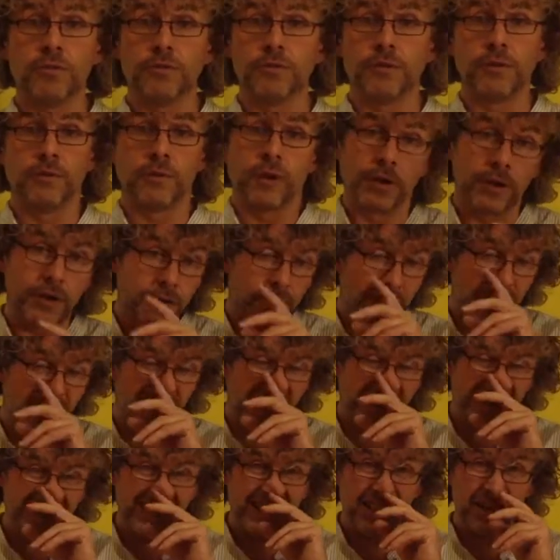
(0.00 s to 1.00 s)
When you do
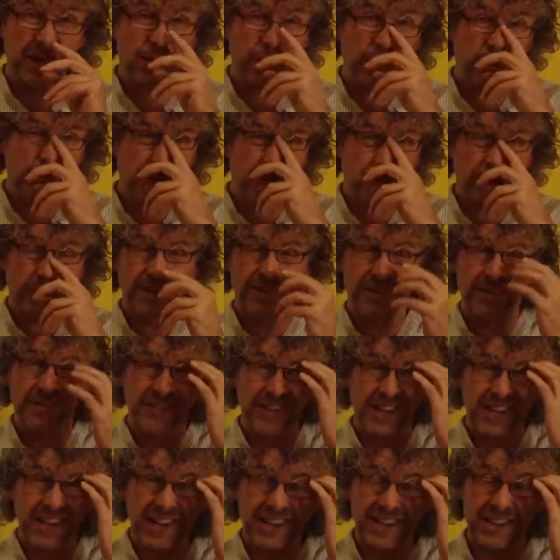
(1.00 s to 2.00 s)
something wrong, you've got to
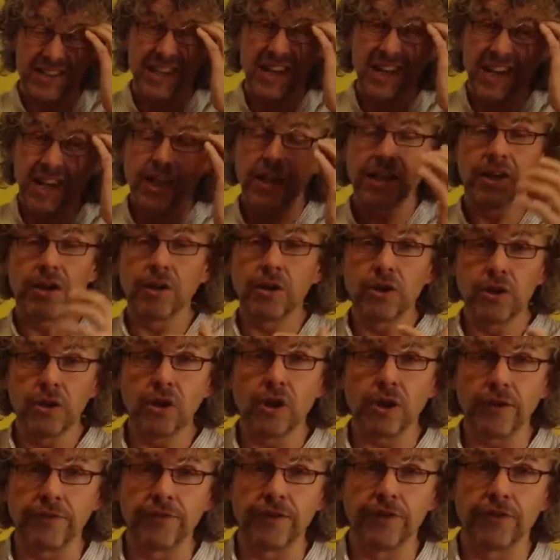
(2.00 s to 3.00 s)
actually own up to it and say,
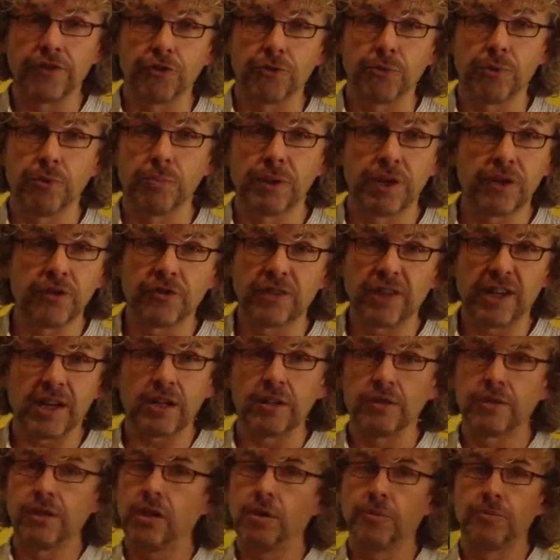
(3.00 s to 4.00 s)
you're not
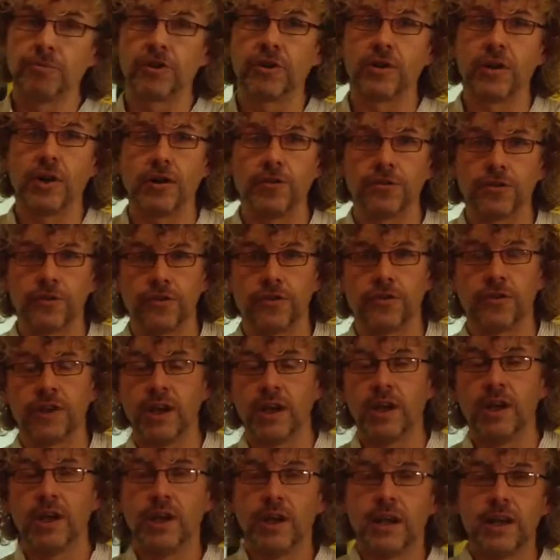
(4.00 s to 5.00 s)
invincible, because that
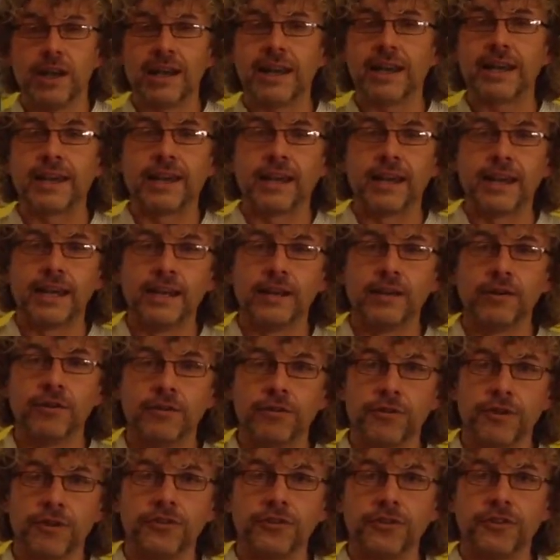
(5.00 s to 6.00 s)
comes across as
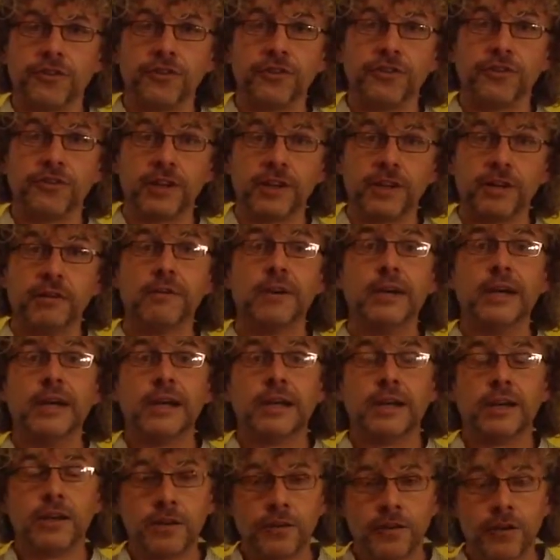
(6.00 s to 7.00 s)
lacking in
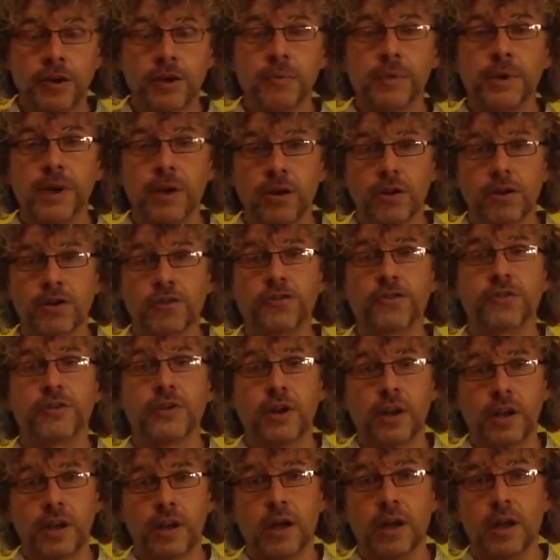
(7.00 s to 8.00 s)
authenticity. You've
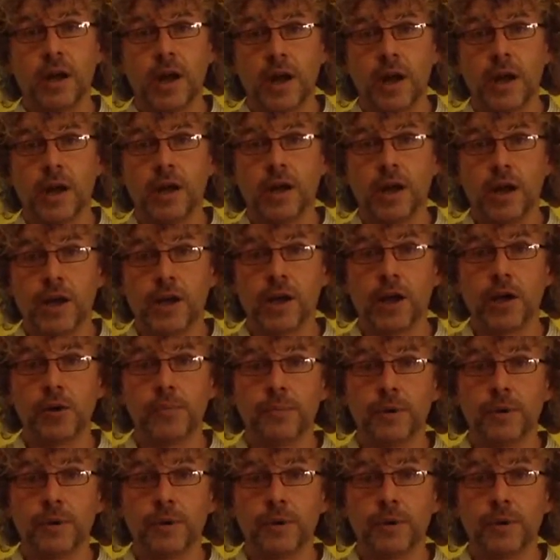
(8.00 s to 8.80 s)
got to be honest and